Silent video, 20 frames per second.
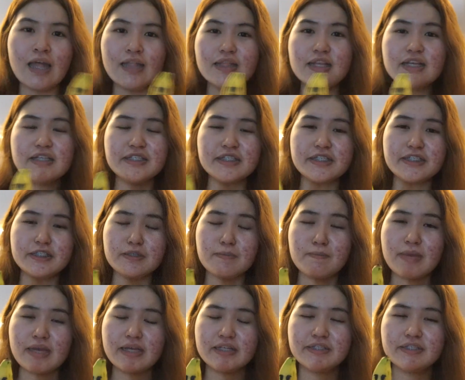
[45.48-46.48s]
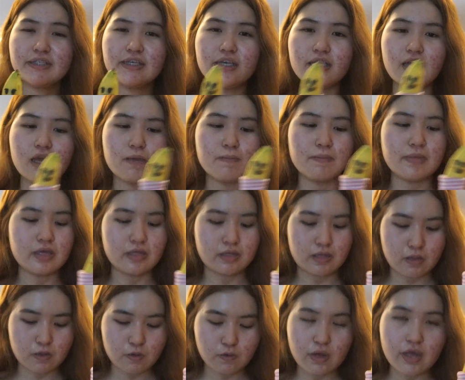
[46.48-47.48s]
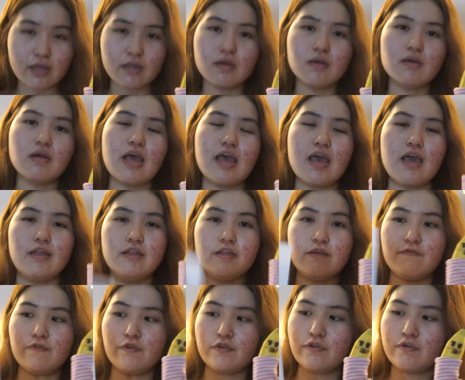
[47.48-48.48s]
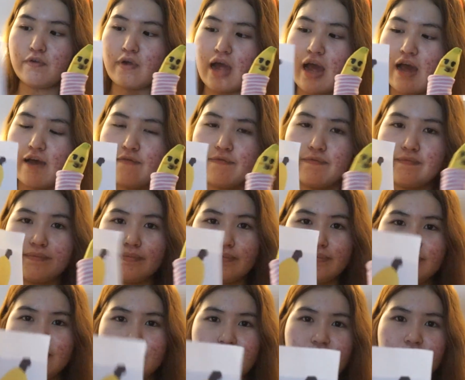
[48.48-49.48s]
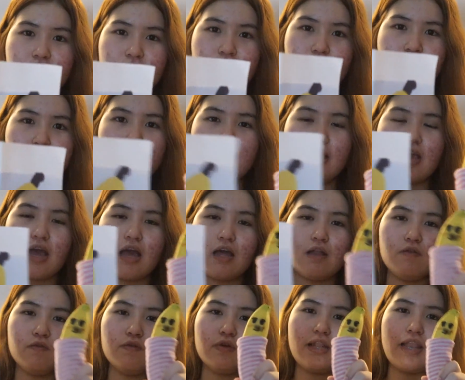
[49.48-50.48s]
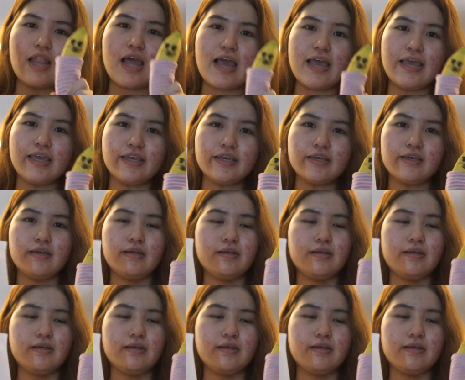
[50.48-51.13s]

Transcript: this is amazing I mean look at her and the photograph they are look alike